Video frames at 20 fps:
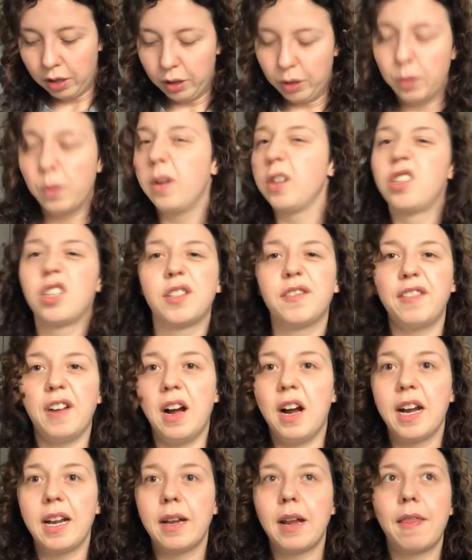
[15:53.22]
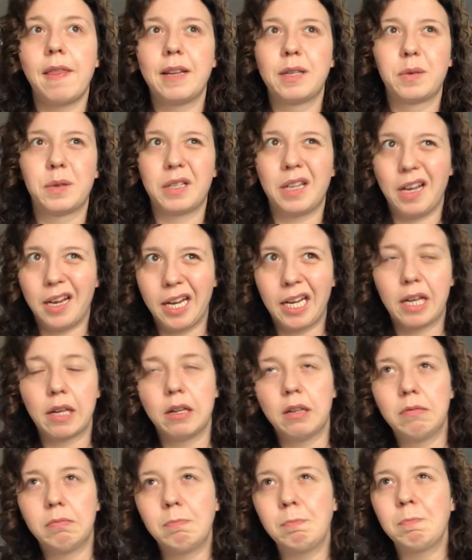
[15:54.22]
which is fine. And this was like
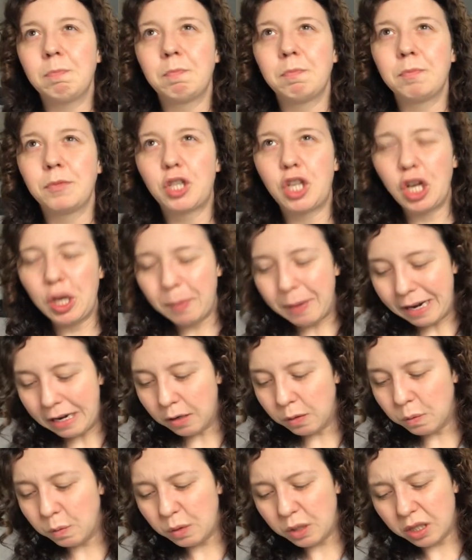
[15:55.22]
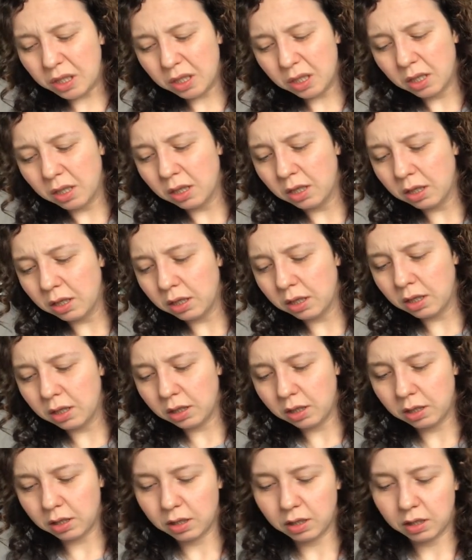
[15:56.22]

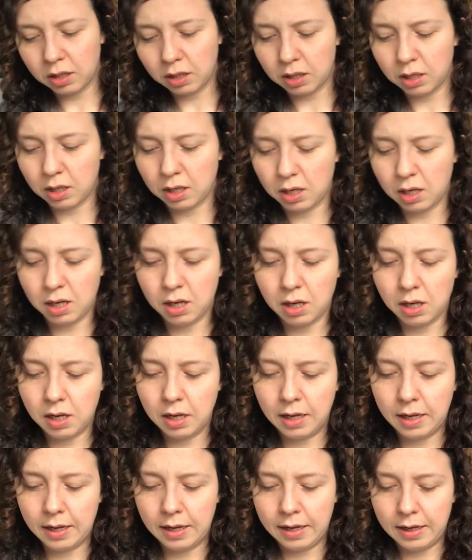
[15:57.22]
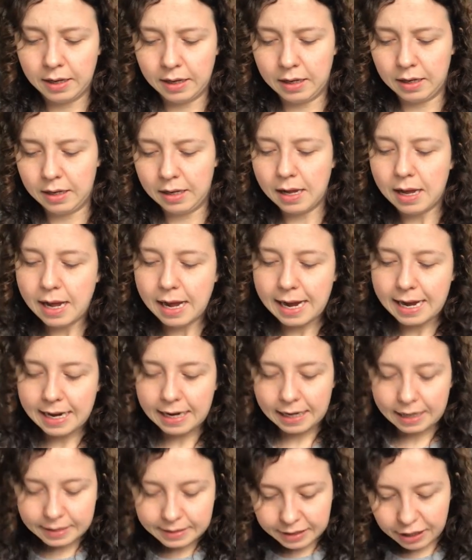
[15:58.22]
£2.
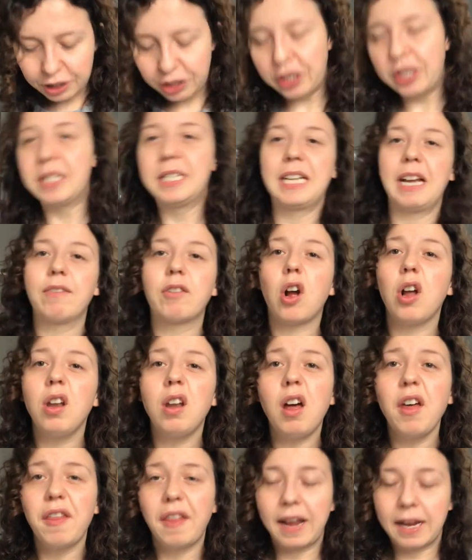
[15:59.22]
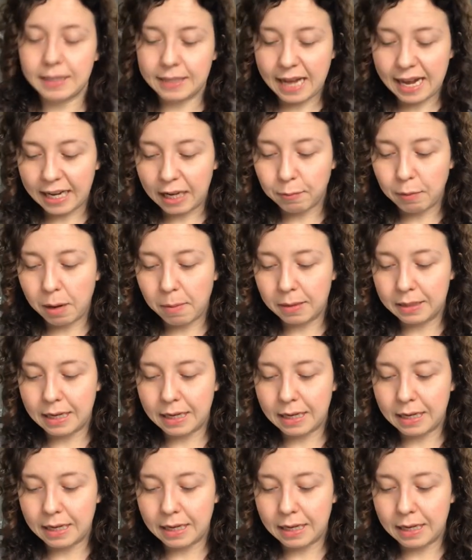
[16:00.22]
And as you can see, I've got a lot of things that I can wear with